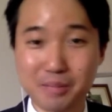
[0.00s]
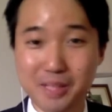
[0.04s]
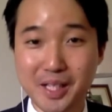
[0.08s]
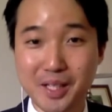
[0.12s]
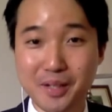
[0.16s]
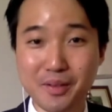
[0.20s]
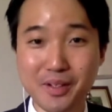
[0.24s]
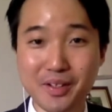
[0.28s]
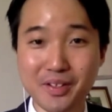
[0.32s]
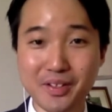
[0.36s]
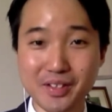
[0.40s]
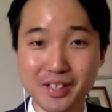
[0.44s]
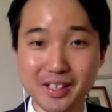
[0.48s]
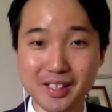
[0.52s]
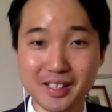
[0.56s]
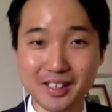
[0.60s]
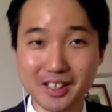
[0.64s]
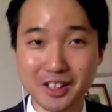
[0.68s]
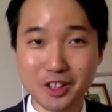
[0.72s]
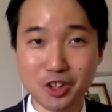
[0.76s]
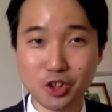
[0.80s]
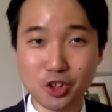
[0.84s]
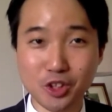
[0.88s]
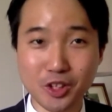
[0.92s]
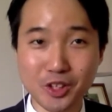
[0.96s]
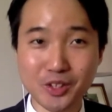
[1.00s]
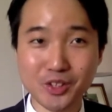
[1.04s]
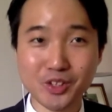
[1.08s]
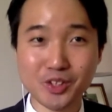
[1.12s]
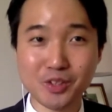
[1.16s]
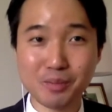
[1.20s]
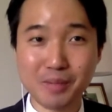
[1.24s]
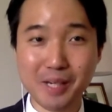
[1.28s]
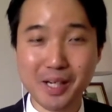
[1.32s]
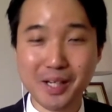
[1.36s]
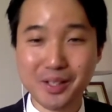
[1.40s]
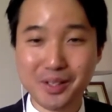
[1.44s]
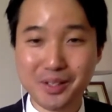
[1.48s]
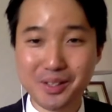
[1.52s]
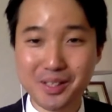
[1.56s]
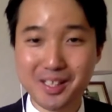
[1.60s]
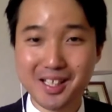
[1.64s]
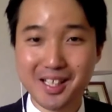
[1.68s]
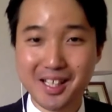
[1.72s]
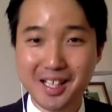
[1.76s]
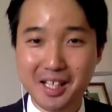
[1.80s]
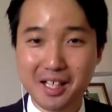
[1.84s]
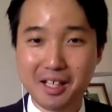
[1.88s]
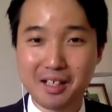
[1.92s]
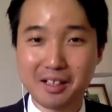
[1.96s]
Bioethics, it's just about
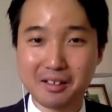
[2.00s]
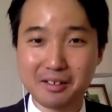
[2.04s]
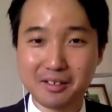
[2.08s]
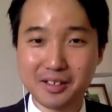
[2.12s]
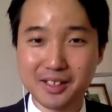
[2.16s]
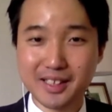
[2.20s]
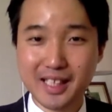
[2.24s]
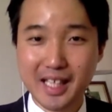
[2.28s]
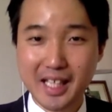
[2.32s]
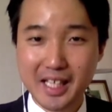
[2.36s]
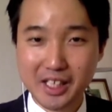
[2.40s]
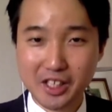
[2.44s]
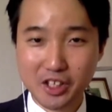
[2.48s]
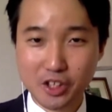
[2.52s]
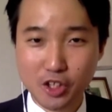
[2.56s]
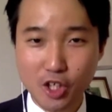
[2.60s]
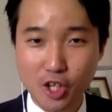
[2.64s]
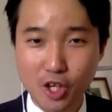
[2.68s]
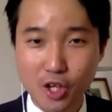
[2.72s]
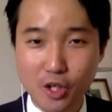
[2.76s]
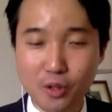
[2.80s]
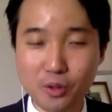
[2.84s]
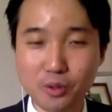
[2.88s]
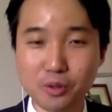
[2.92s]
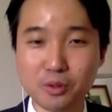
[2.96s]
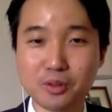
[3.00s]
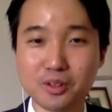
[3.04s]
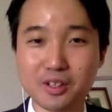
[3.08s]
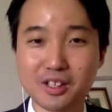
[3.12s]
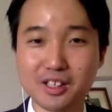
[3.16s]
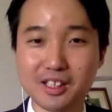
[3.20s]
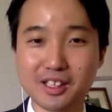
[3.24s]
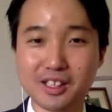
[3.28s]
saying no,